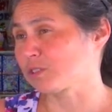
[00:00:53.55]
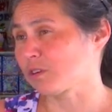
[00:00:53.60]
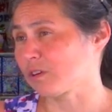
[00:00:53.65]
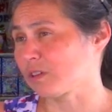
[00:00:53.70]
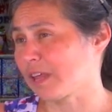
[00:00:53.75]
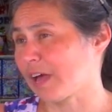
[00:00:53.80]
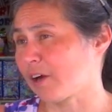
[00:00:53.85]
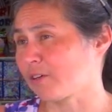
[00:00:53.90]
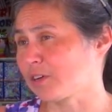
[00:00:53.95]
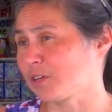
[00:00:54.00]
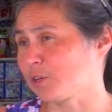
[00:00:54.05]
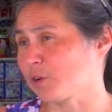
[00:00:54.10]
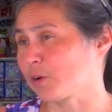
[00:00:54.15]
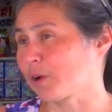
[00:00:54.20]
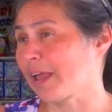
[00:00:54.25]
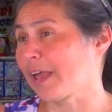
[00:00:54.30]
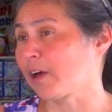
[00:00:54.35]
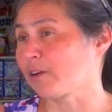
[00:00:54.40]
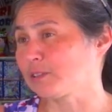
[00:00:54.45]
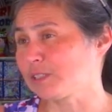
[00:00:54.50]
are allowed in your
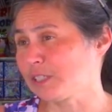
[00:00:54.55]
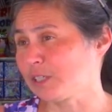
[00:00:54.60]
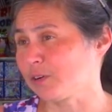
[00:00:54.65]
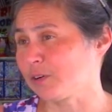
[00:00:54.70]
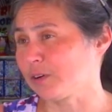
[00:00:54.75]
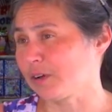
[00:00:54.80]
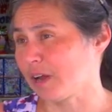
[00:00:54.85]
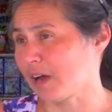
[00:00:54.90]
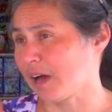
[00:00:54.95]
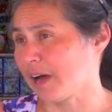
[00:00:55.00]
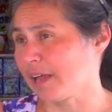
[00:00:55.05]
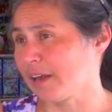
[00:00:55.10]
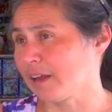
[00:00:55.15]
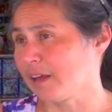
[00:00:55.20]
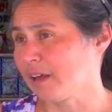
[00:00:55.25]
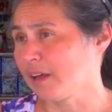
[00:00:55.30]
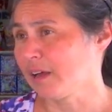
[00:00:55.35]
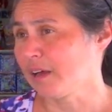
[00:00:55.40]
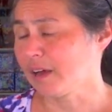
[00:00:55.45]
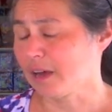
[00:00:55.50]
county or
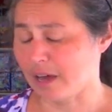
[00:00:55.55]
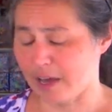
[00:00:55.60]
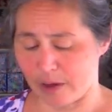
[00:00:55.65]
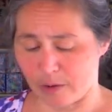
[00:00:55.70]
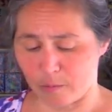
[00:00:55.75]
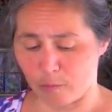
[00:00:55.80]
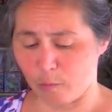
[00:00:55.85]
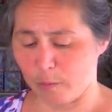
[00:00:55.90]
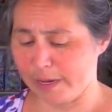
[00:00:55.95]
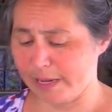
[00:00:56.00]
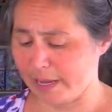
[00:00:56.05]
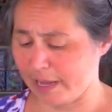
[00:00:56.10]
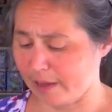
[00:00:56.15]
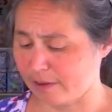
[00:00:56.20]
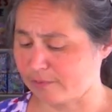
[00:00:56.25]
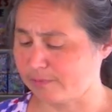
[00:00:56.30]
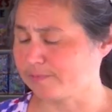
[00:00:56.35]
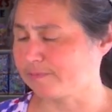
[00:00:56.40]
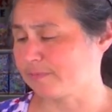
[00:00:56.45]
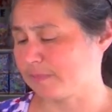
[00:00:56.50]
not. We
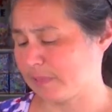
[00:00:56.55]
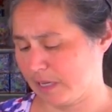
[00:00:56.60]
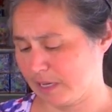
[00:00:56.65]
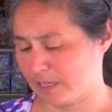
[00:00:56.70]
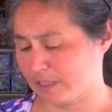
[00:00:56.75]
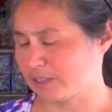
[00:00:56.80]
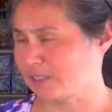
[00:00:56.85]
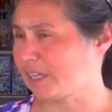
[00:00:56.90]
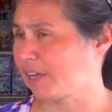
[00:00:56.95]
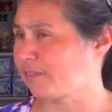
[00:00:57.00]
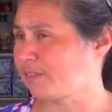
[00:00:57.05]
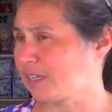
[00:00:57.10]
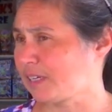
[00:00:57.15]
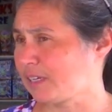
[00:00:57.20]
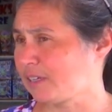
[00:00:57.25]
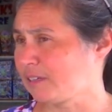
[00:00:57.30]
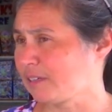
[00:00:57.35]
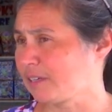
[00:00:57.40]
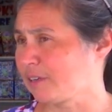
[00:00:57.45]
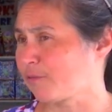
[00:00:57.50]
have
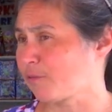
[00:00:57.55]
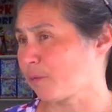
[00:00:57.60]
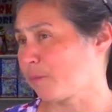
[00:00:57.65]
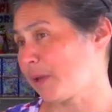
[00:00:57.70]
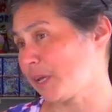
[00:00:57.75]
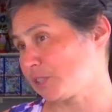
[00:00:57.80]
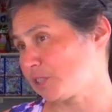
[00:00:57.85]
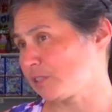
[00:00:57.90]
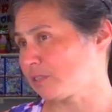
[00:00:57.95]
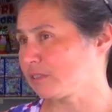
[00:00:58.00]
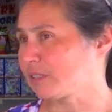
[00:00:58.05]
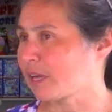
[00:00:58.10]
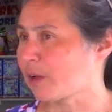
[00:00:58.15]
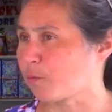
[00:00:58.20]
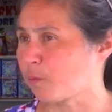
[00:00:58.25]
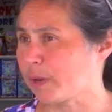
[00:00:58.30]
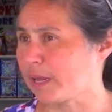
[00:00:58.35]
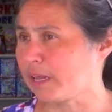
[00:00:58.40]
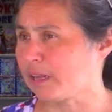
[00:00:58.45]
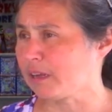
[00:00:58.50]
safety information
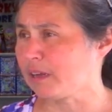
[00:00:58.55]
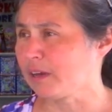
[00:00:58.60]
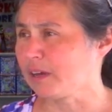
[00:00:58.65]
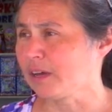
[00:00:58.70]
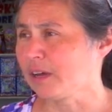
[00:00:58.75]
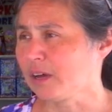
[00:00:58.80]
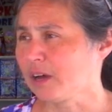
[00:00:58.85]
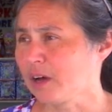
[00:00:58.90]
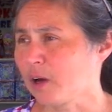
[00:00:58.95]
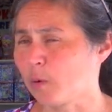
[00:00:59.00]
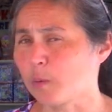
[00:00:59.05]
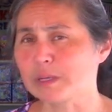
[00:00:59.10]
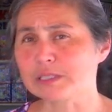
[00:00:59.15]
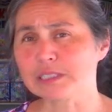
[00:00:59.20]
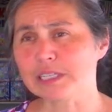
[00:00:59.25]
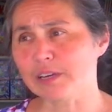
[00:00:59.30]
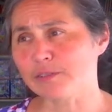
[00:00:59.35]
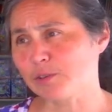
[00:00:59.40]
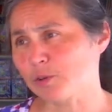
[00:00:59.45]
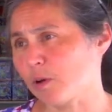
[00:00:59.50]
that we
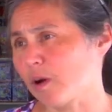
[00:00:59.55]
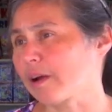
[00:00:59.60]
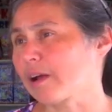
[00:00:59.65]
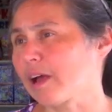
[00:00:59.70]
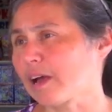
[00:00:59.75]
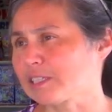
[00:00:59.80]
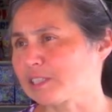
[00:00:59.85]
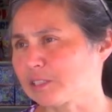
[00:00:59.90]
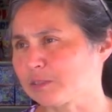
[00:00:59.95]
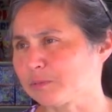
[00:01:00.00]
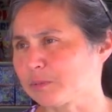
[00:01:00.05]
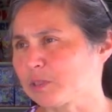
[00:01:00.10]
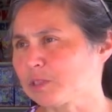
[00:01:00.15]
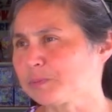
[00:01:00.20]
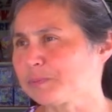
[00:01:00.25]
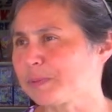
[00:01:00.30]
always give to our customers,